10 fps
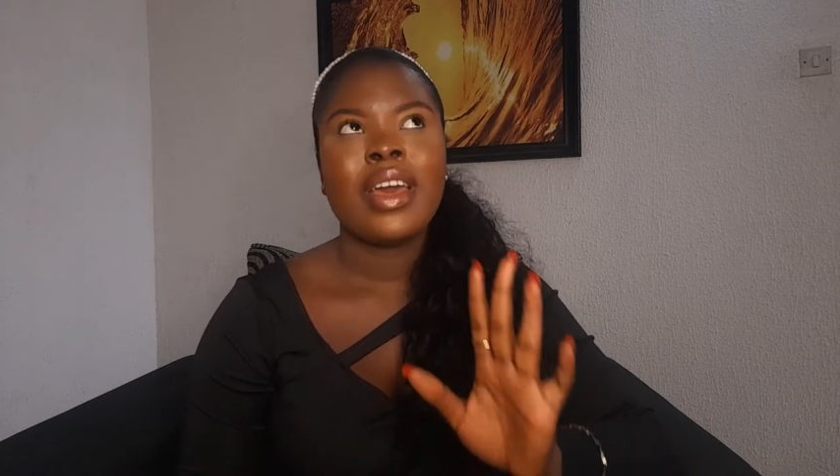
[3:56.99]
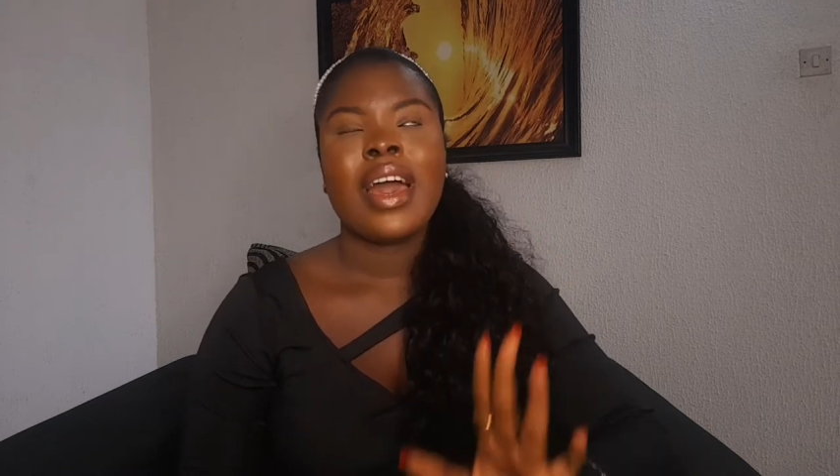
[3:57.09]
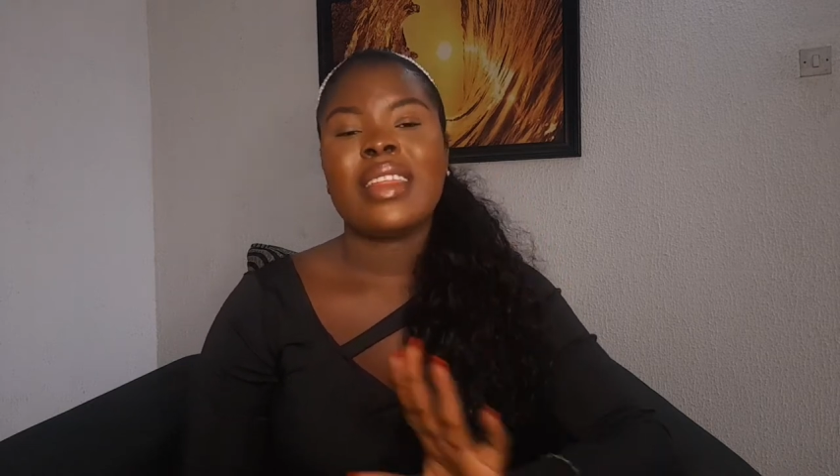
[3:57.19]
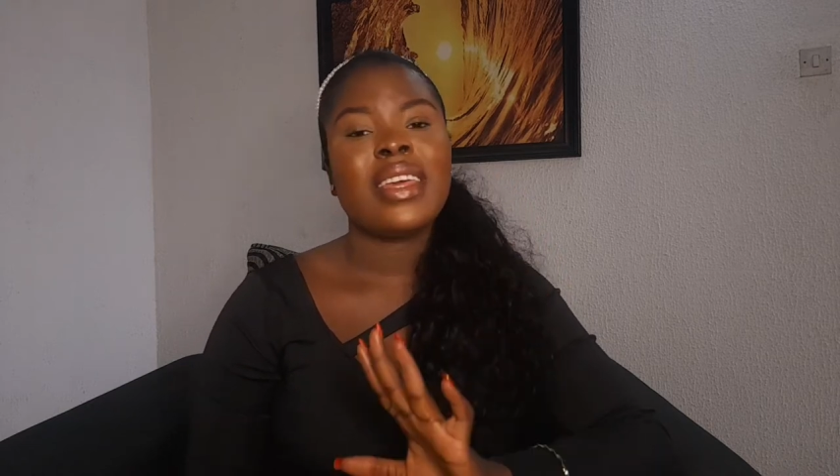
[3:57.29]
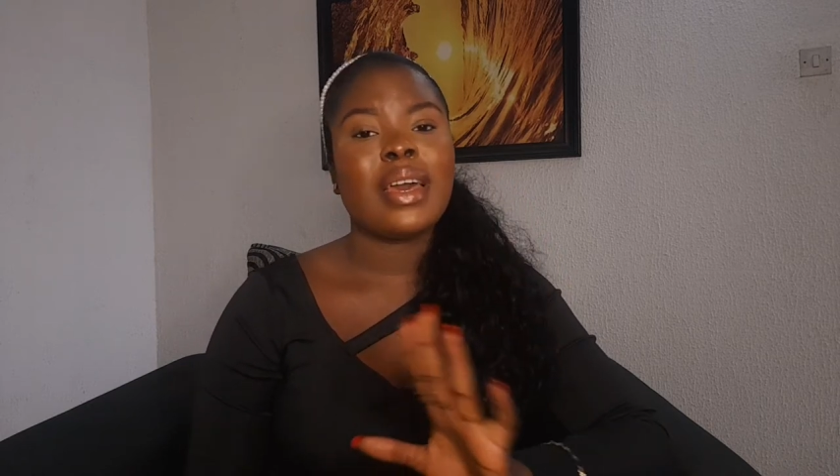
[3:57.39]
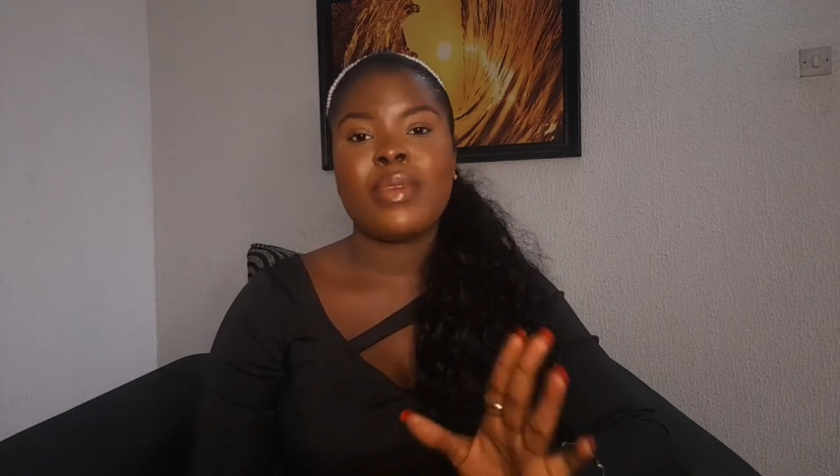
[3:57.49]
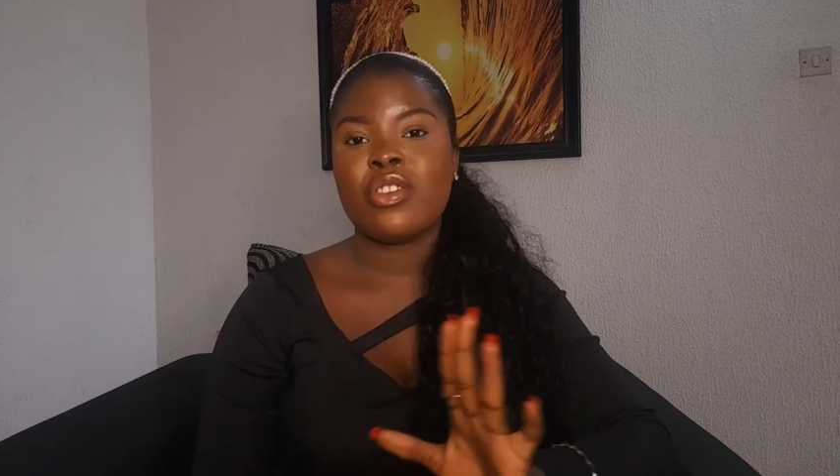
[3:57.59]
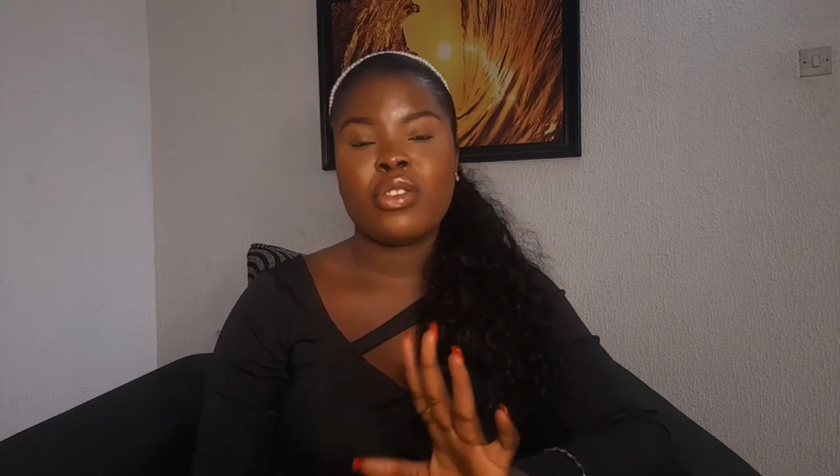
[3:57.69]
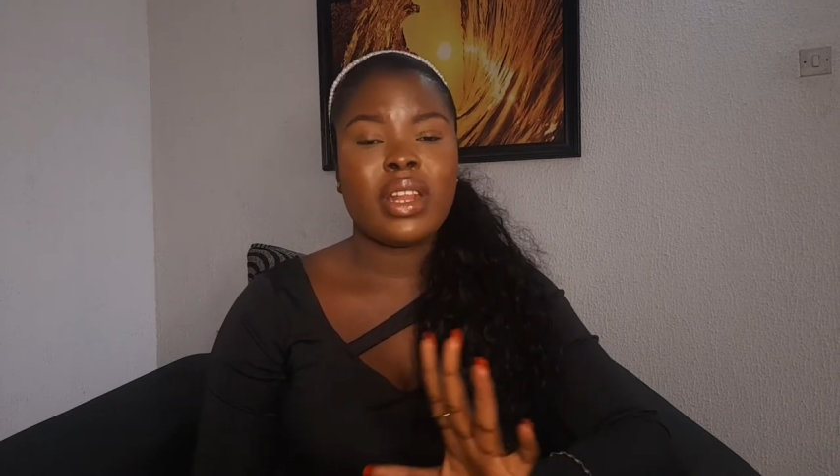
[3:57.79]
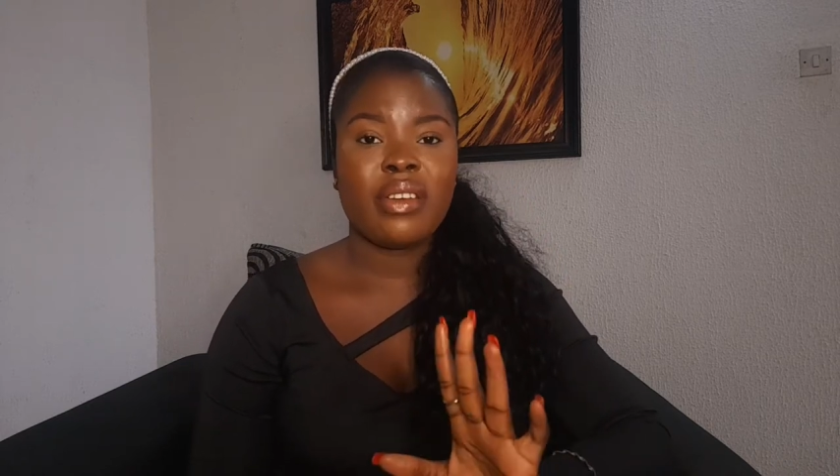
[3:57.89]
I think I
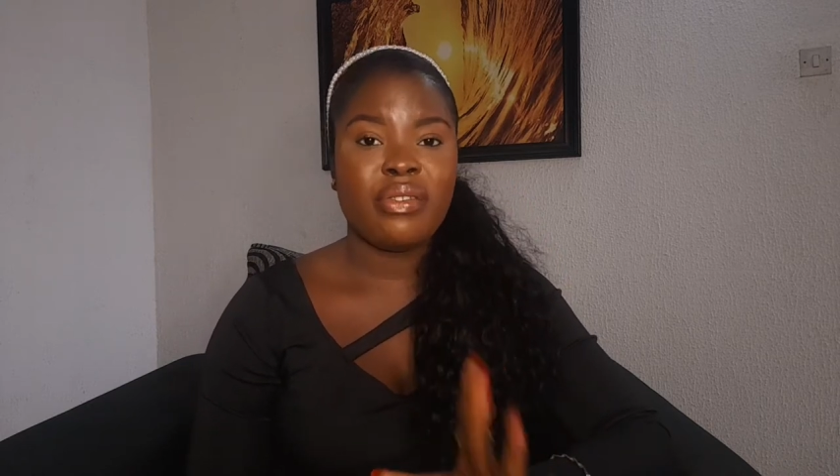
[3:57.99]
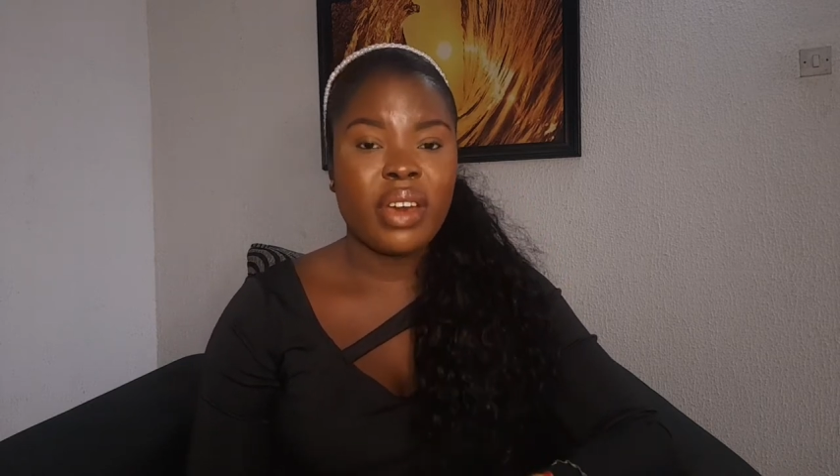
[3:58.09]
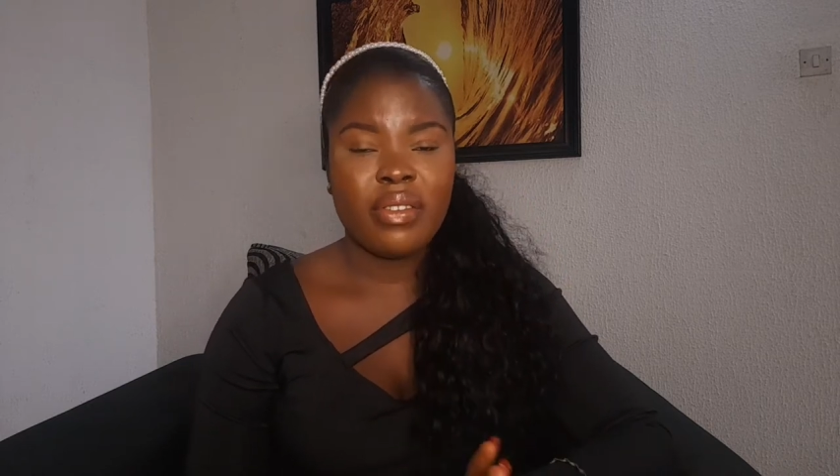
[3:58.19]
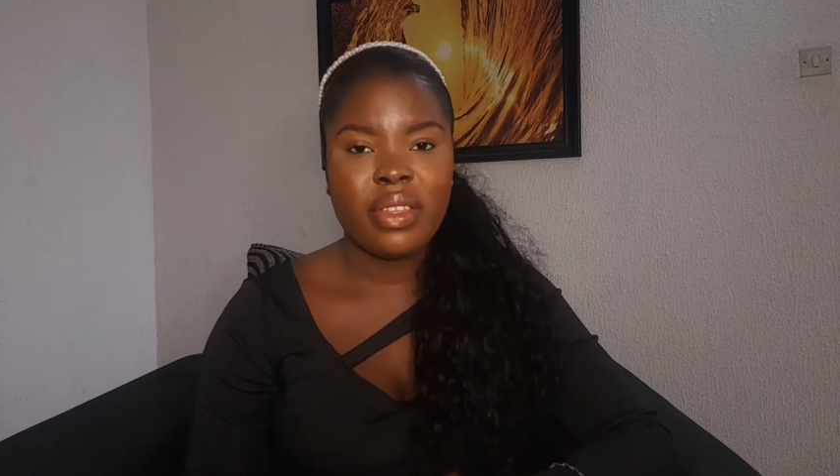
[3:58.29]
mentioned like five